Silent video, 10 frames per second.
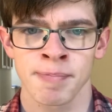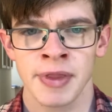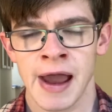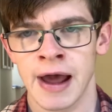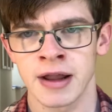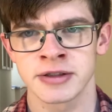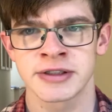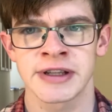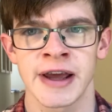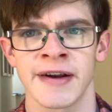and
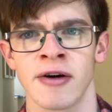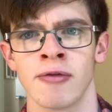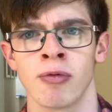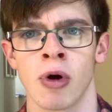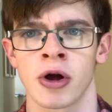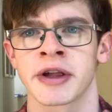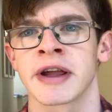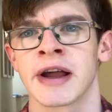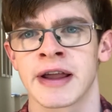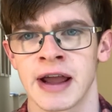instead of
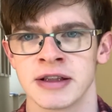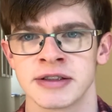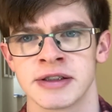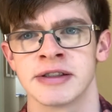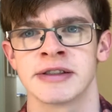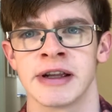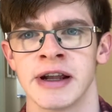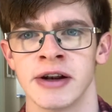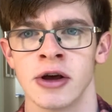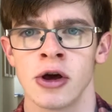working against the
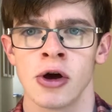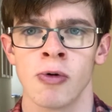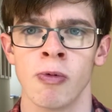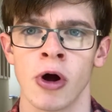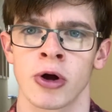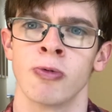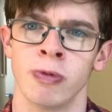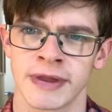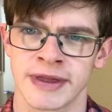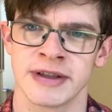scene, work
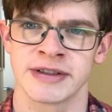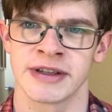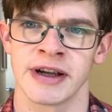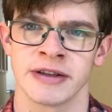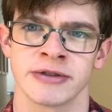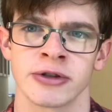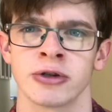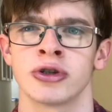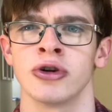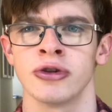with the scene. So
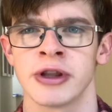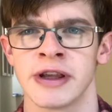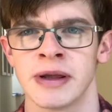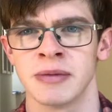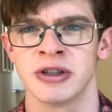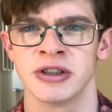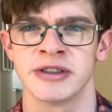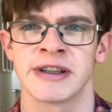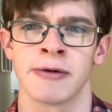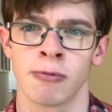shoot the
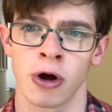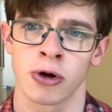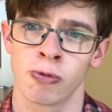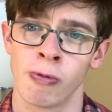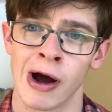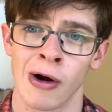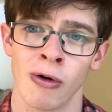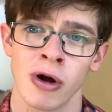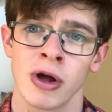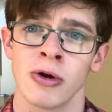images that work
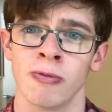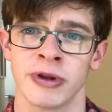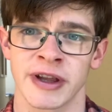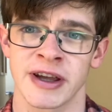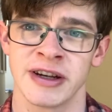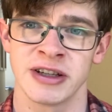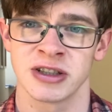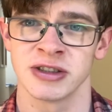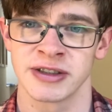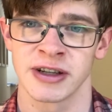well with the
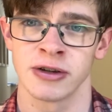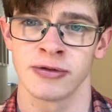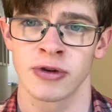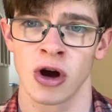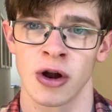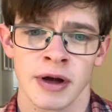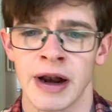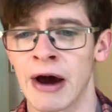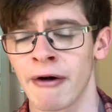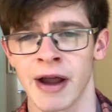conditions that you've got.
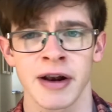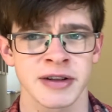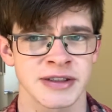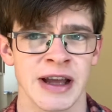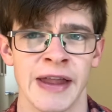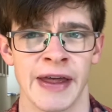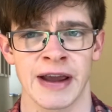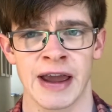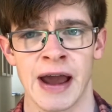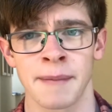Now, I understand
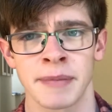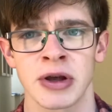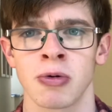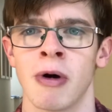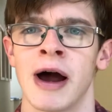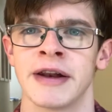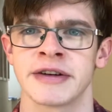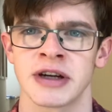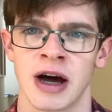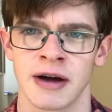that can be quite
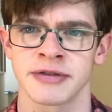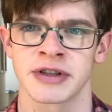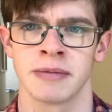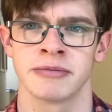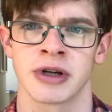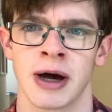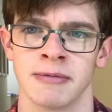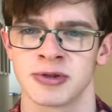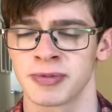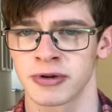tough
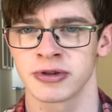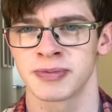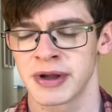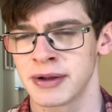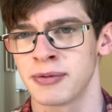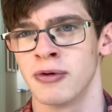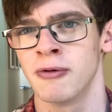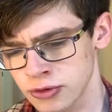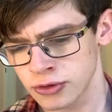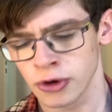sometimes because people
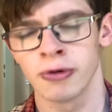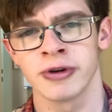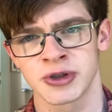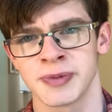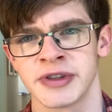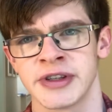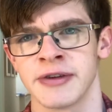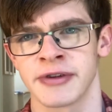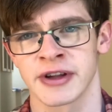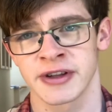do a
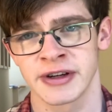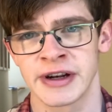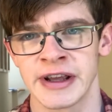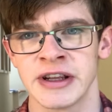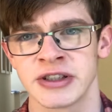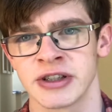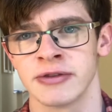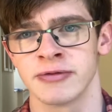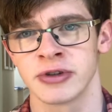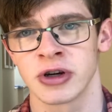specific niche
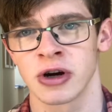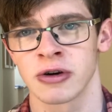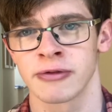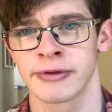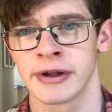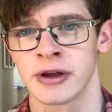in photography,